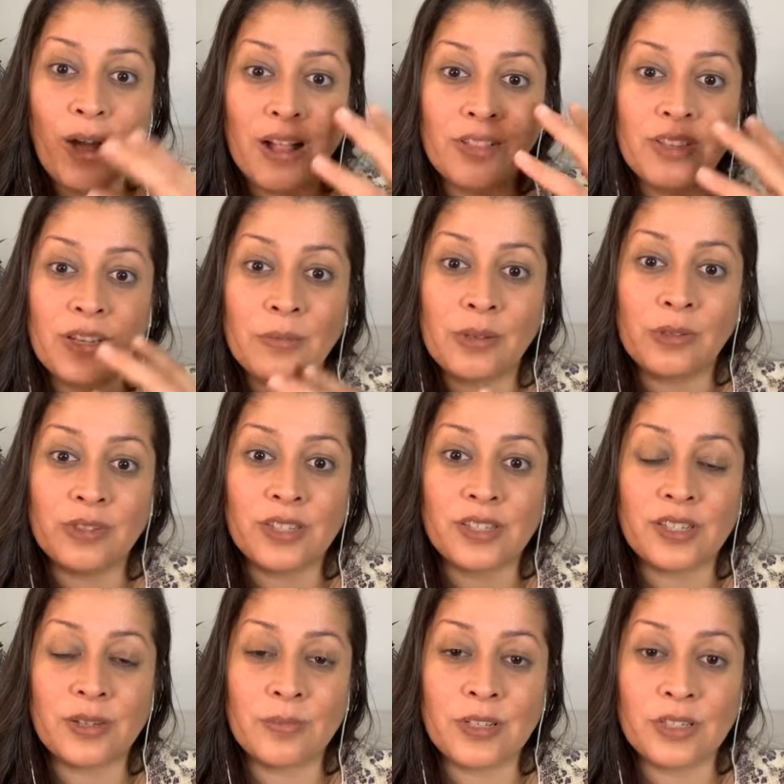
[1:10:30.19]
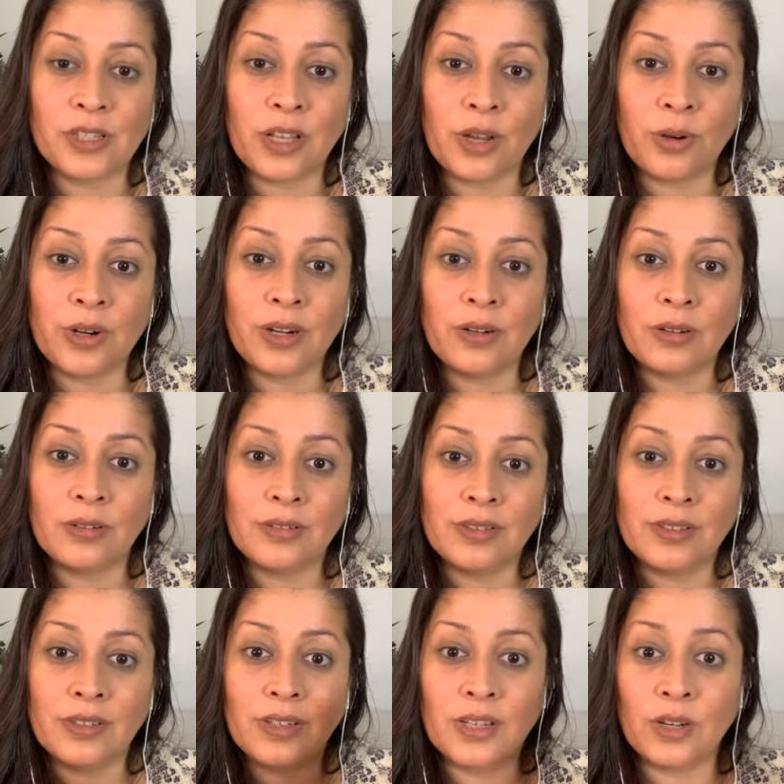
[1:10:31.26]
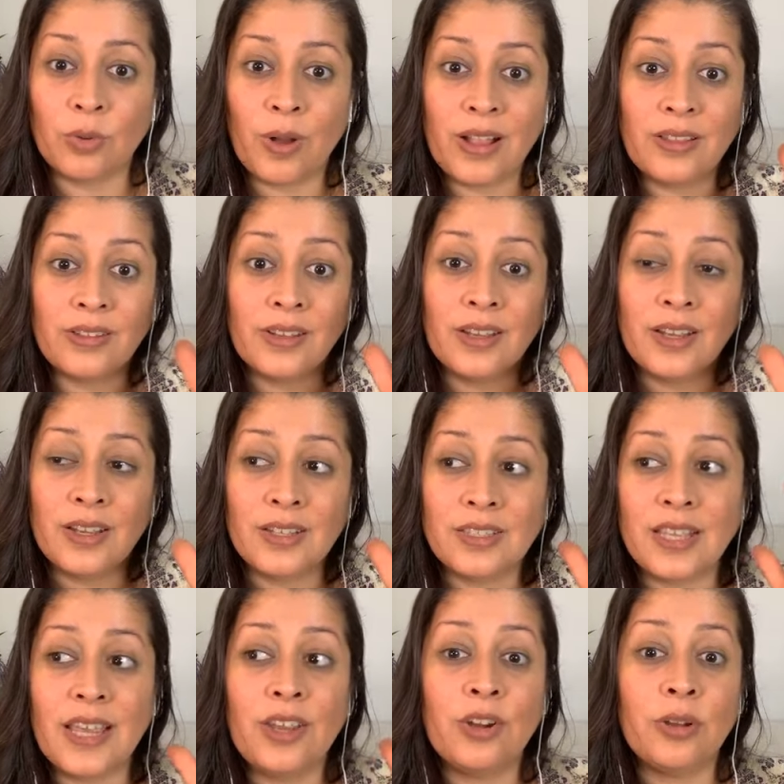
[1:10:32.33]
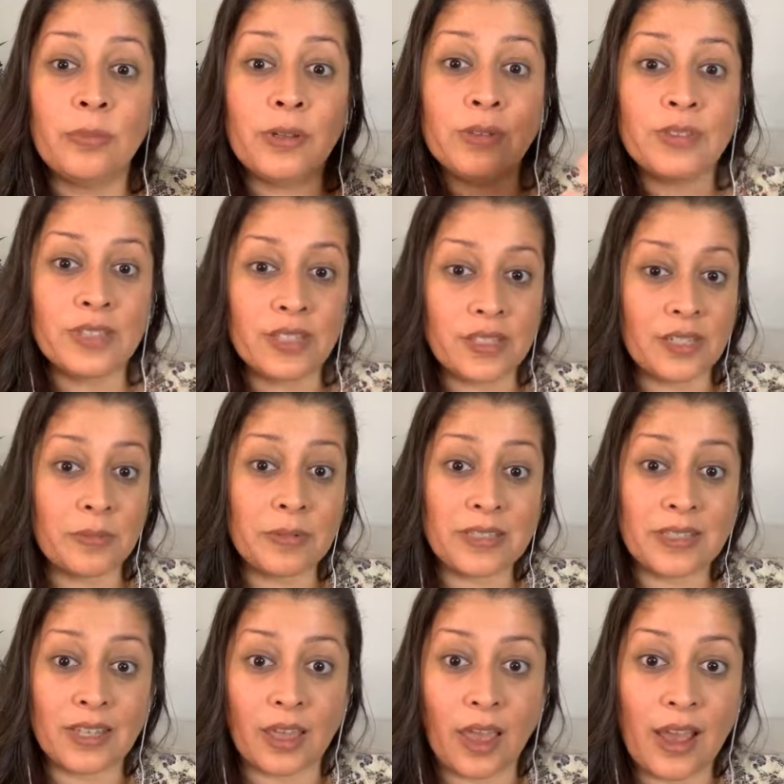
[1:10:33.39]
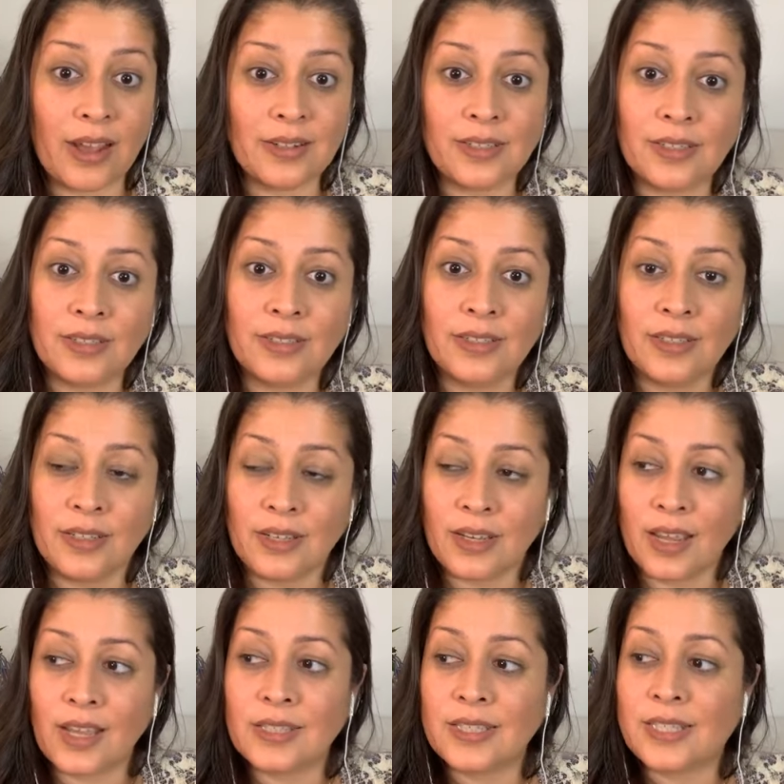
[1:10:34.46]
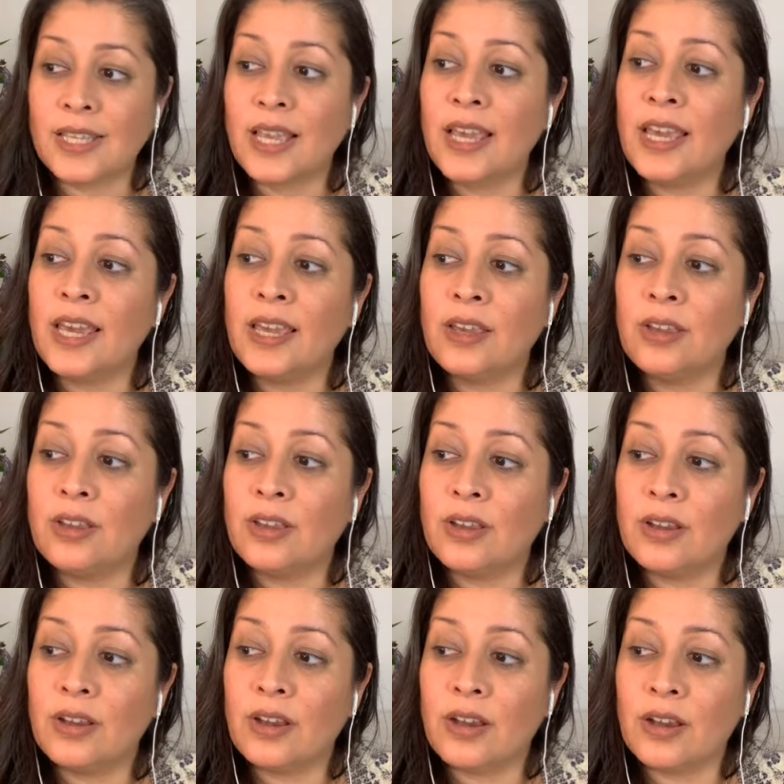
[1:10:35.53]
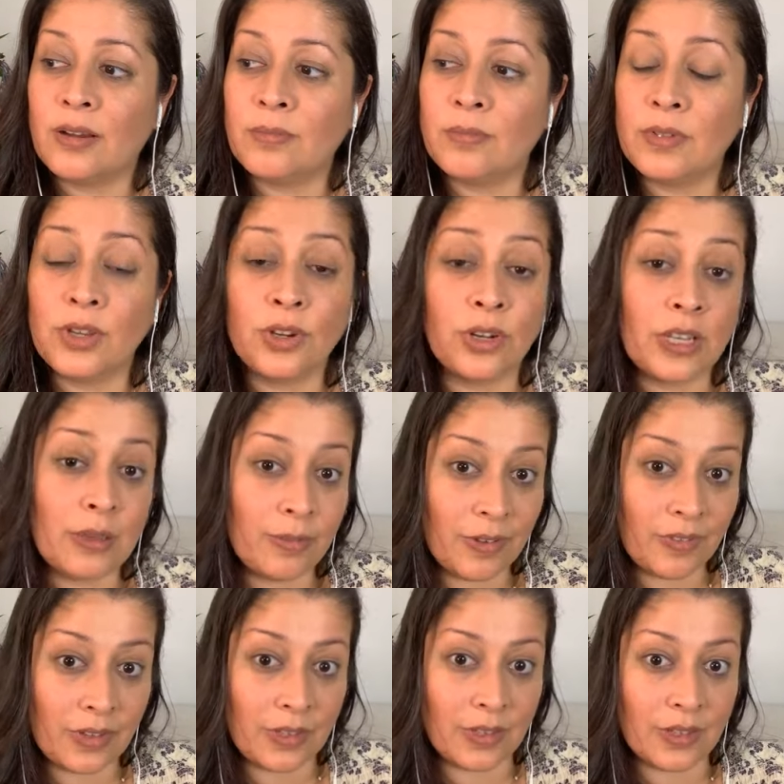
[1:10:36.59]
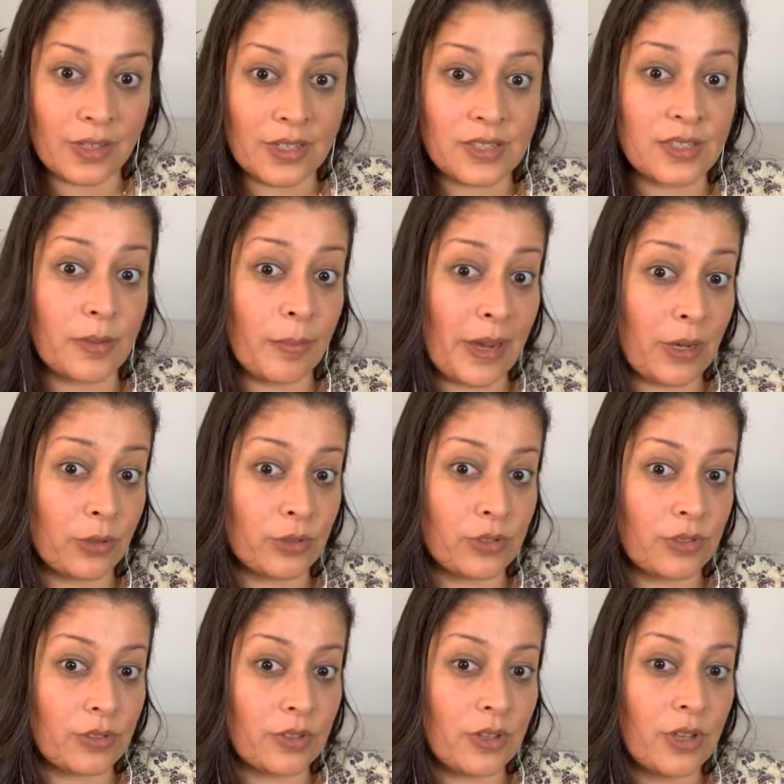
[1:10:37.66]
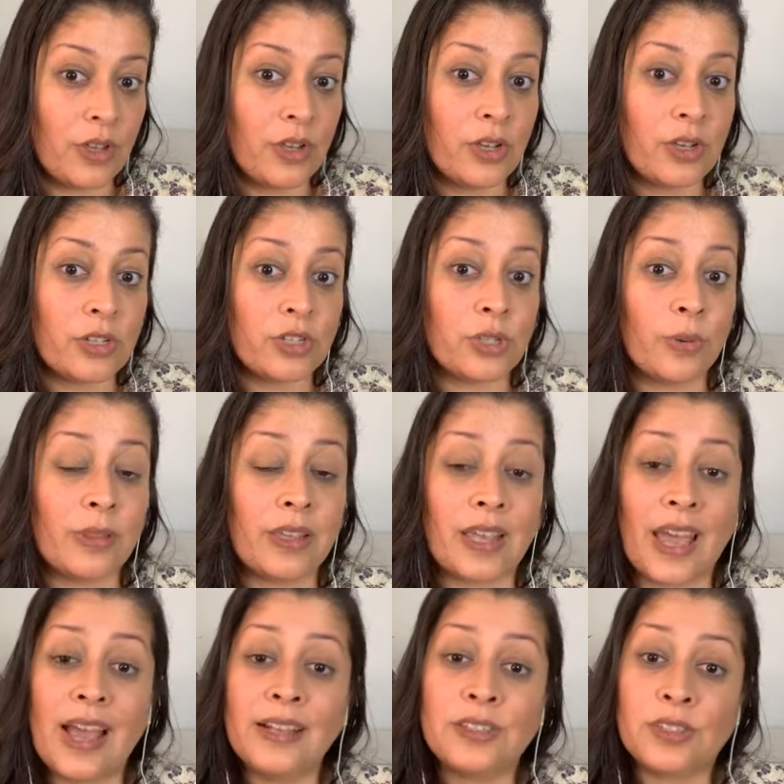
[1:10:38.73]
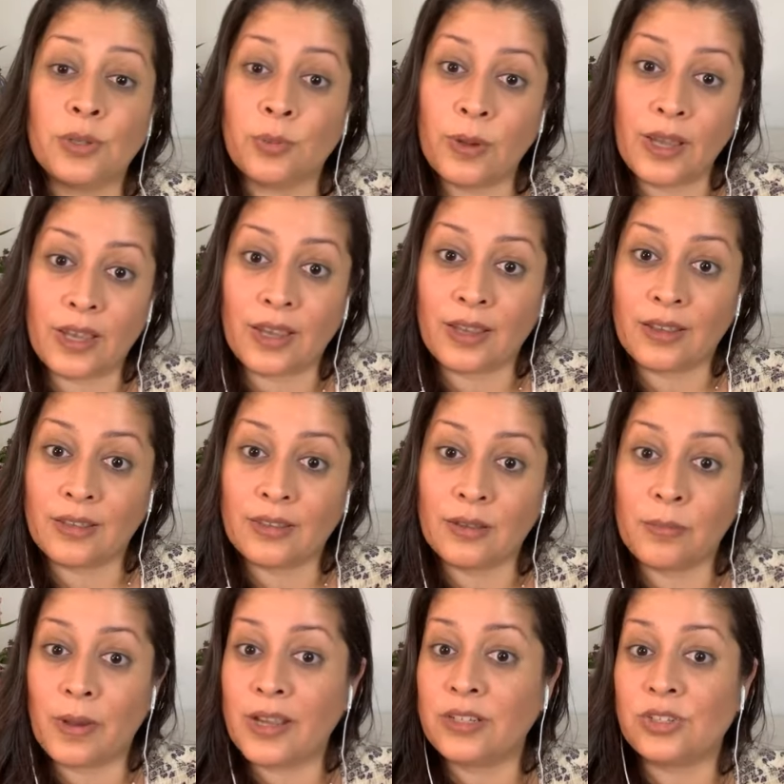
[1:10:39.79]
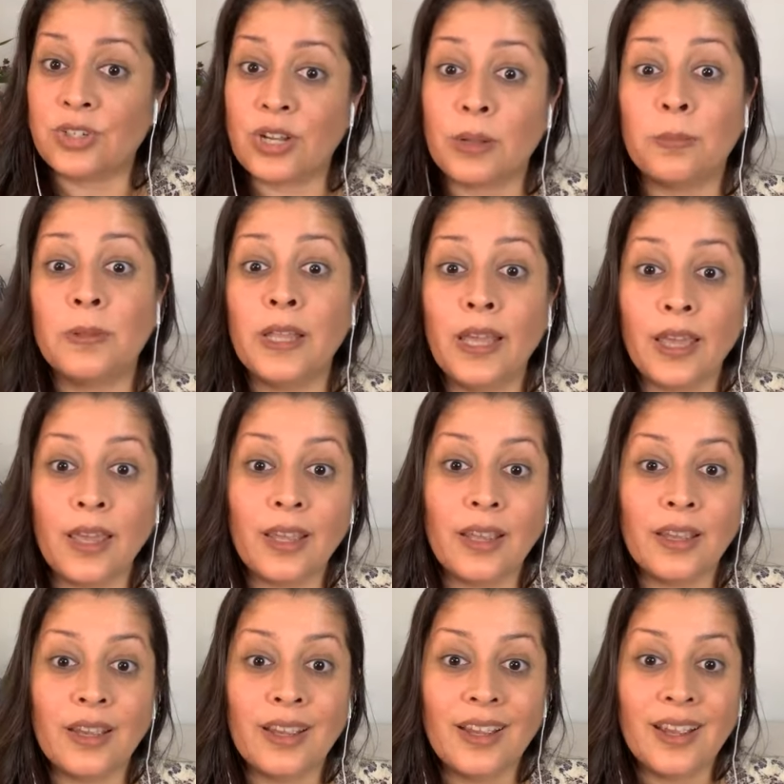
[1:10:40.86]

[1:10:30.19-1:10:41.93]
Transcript: while the immune system is lower, you know, while say your immune system is the cat and say um, your EBV is the mouse. So when the cat's away, the mice shall play.